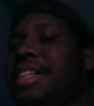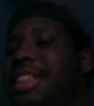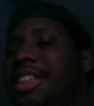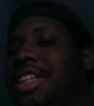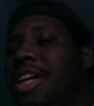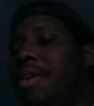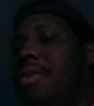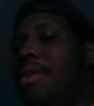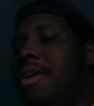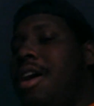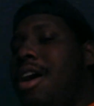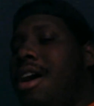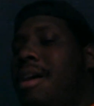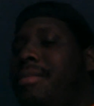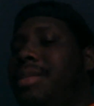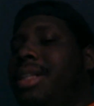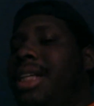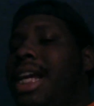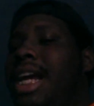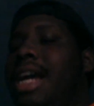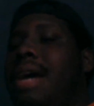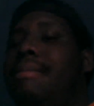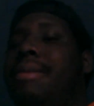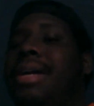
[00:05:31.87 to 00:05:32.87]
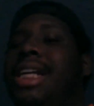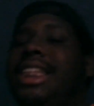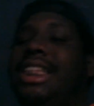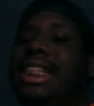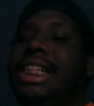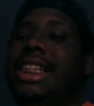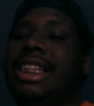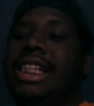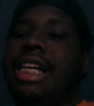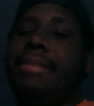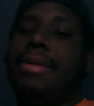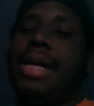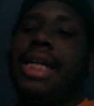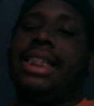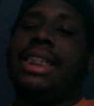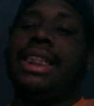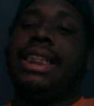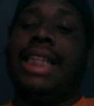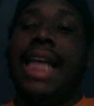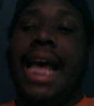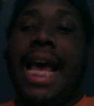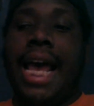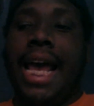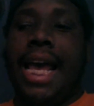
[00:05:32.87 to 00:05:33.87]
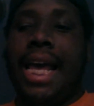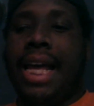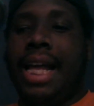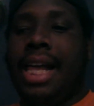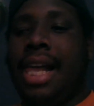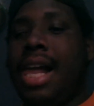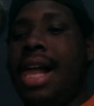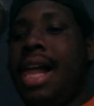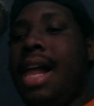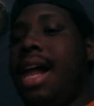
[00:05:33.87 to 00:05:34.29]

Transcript: So yeah, but this shit's coming out today.